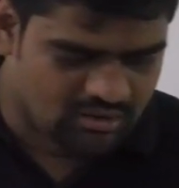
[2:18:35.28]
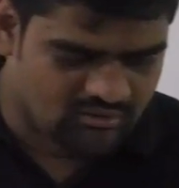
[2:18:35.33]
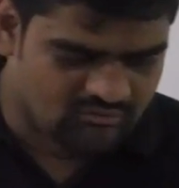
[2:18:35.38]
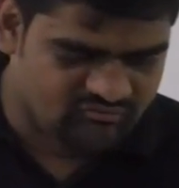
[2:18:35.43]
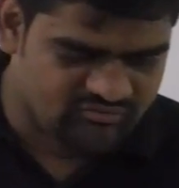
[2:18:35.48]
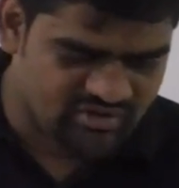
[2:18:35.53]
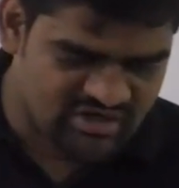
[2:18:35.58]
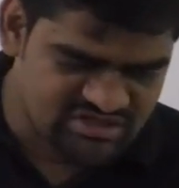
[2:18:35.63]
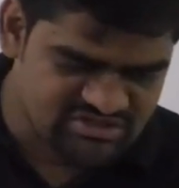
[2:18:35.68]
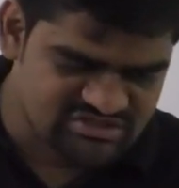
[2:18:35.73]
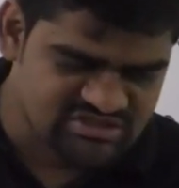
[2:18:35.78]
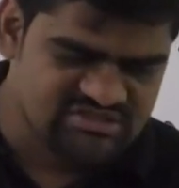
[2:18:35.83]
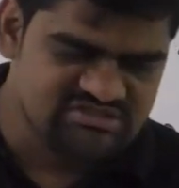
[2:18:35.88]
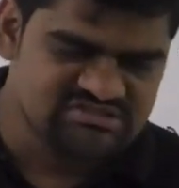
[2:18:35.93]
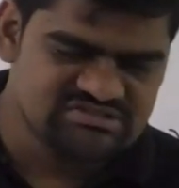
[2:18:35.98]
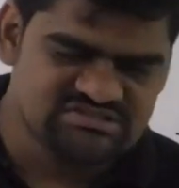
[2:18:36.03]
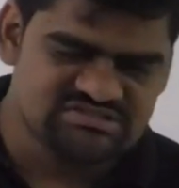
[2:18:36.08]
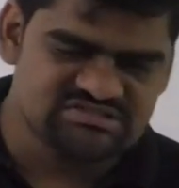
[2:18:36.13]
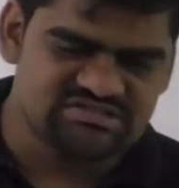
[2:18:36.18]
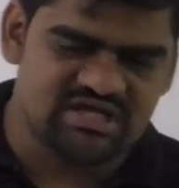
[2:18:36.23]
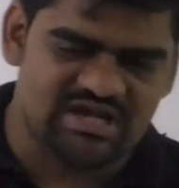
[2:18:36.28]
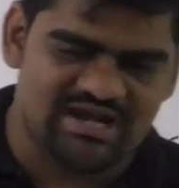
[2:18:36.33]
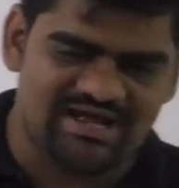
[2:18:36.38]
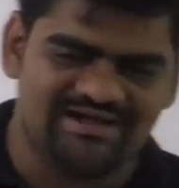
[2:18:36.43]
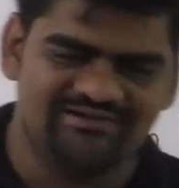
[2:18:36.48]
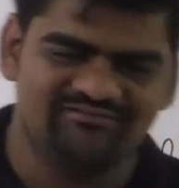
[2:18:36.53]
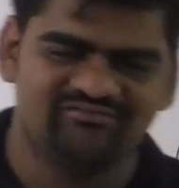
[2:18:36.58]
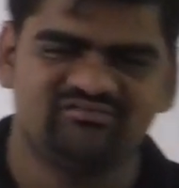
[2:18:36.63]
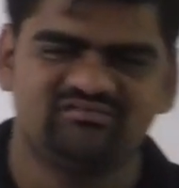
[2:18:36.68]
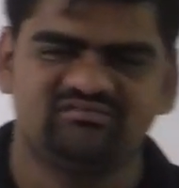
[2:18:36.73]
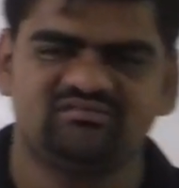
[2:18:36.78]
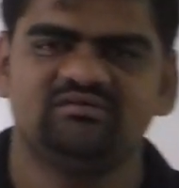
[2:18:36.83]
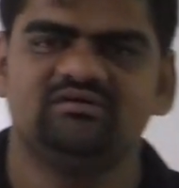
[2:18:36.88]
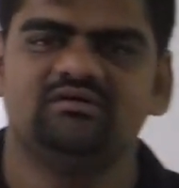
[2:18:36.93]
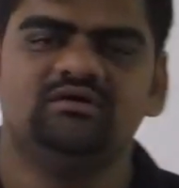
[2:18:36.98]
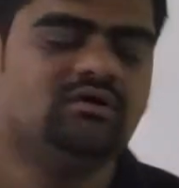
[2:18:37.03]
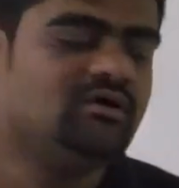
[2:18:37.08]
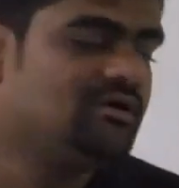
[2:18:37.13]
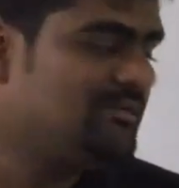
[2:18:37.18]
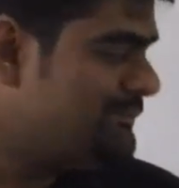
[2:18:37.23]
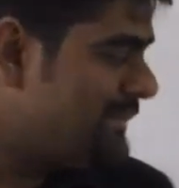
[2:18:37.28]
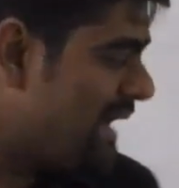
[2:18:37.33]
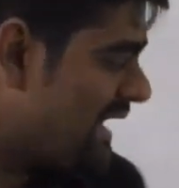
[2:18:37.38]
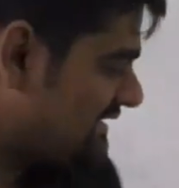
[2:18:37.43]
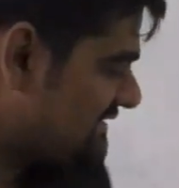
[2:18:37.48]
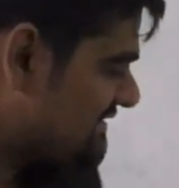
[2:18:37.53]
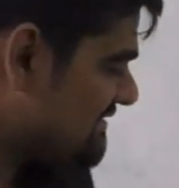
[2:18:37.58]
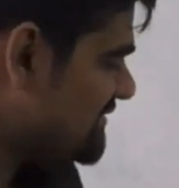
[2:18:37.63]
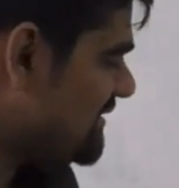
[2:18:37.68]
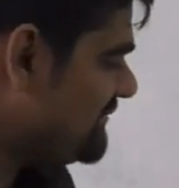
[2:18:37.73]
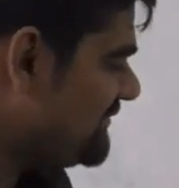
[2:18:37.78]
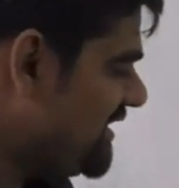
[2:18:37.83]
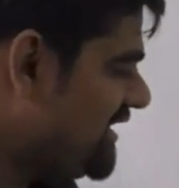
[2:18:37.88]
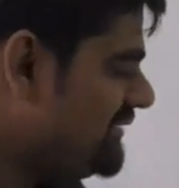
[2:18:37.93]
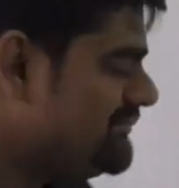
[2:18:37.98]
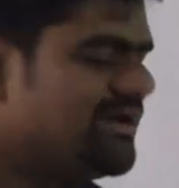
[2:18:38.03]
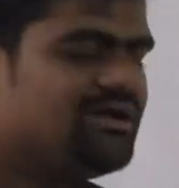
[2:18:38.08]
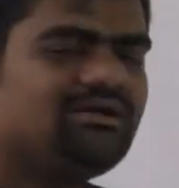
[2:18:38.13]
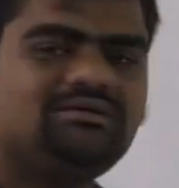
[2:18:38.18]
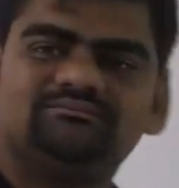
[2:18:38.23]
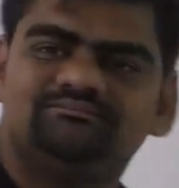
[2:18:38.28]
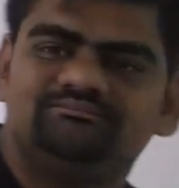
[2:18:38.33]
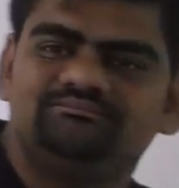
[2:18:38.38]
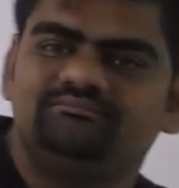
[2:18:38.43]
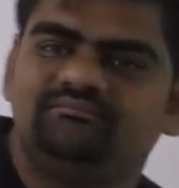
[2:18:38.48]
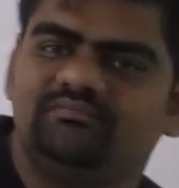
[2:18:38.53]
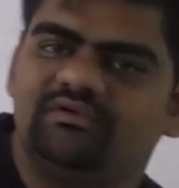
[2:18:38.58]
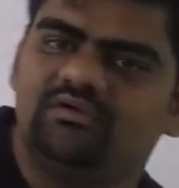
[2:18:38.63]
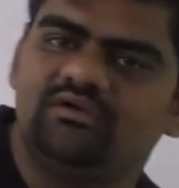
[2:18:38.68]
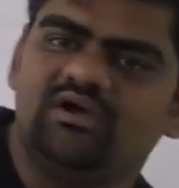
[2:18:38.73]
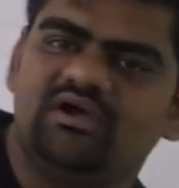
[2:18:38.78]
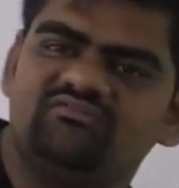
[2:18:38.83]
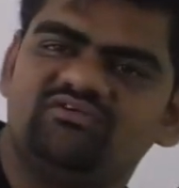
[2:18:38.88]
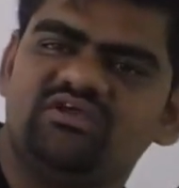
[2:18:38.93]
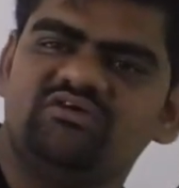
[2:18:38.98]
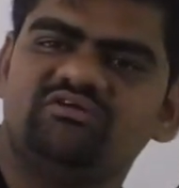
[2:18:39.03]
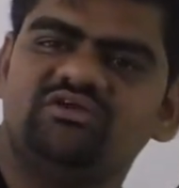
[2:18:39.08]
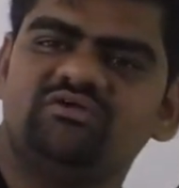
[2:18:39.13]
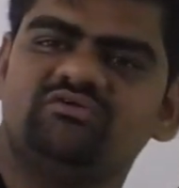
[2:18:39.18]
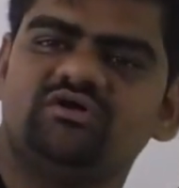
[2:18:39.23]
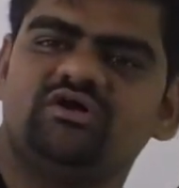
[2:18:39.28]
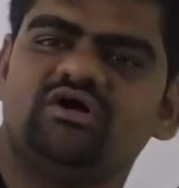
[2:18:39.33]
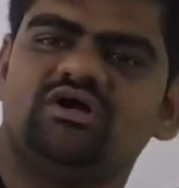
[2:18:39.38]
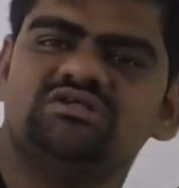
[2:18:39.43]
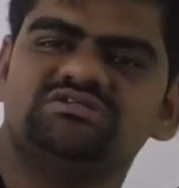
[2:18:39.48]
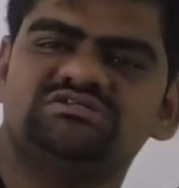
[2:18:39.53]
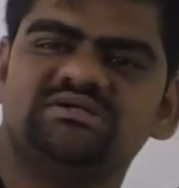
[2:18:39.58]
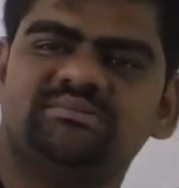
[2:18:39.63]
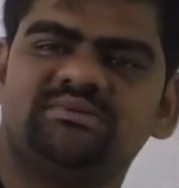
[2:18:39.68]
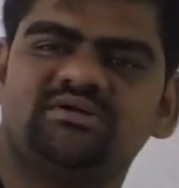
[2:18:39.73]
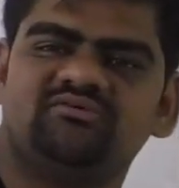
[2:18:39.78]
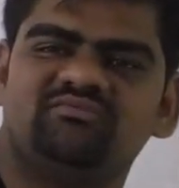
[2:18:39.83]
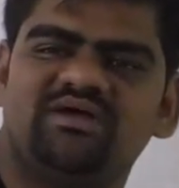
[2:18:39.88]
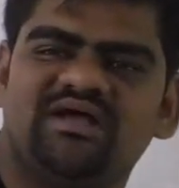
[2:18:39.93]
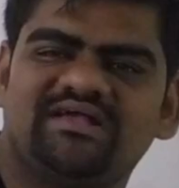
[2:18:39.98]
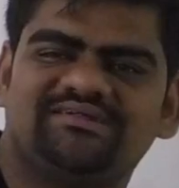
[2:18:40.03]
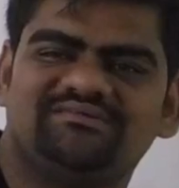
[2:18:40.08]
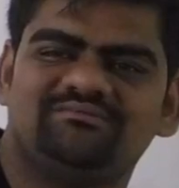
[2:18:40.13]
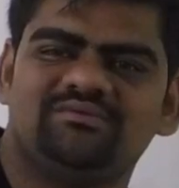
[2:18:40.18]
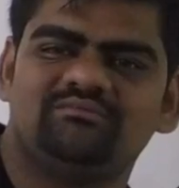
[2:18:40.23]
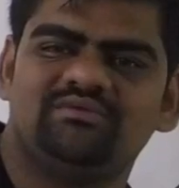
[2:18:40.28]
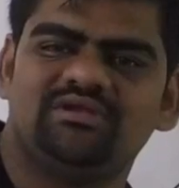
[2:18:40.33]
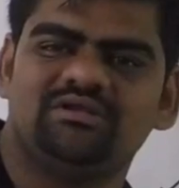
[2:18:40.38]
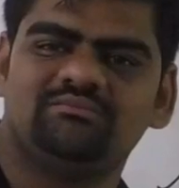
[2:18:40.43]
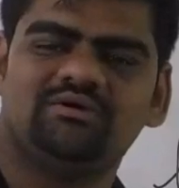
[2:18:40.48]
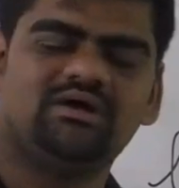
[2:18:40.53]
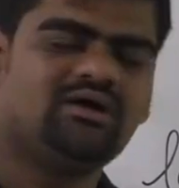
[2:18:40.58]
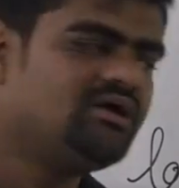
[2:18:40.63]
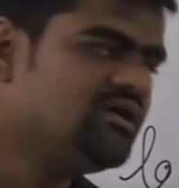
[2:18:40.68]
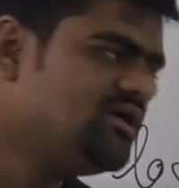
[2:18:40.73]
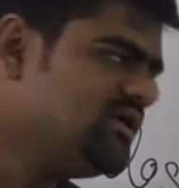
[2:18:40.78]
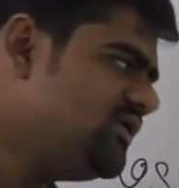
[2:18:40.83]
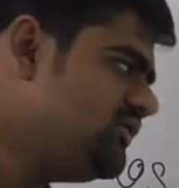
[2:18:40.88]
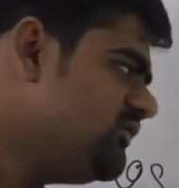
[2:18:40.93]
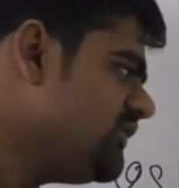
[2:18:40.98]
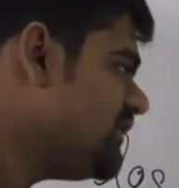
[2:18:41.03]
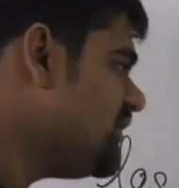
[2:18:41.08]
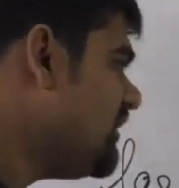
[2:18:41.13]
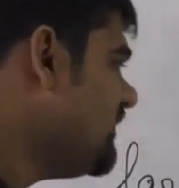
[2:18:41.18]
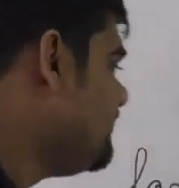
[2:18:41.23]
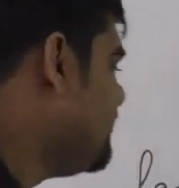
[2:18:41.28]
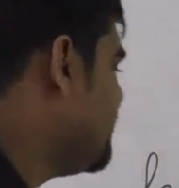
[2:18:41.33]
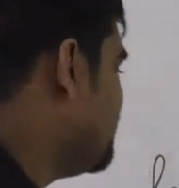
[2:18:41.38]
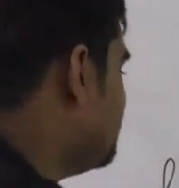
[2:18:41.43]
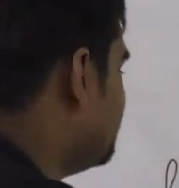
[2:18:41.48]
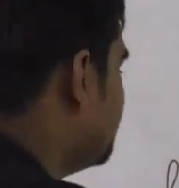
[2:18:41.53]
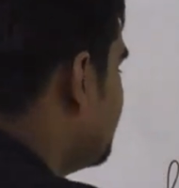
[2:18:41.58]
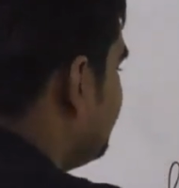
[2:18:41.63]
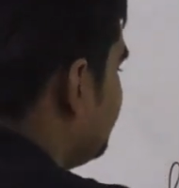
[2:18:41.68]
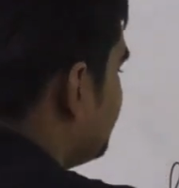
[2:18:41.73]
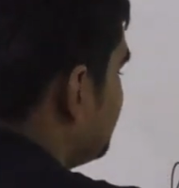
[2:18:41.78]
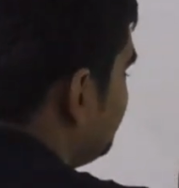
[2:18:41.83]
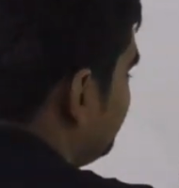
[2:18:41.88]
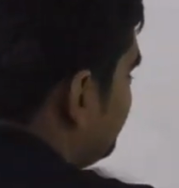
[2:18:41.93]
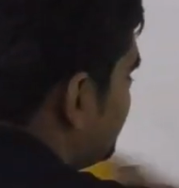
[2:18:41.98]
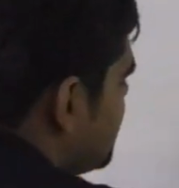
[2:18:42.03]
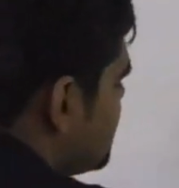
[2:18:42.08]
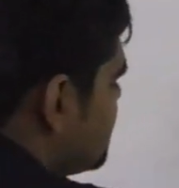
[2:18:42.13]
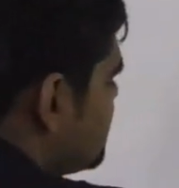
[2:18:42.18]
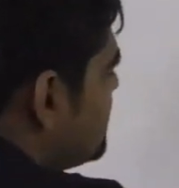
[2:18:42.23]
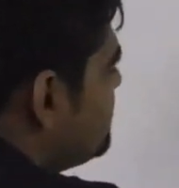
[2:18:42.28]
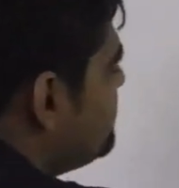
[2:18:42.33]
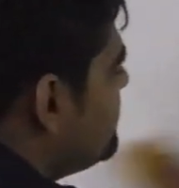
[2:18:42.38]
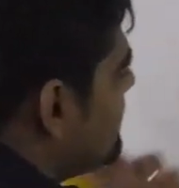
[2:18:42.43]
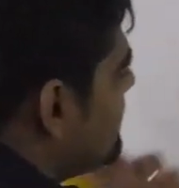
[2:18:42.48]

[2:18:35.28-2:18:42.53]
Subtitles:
Functions, graphs, maxima, minima. I've given you the concept of maxima, minima. You can also use differentiation for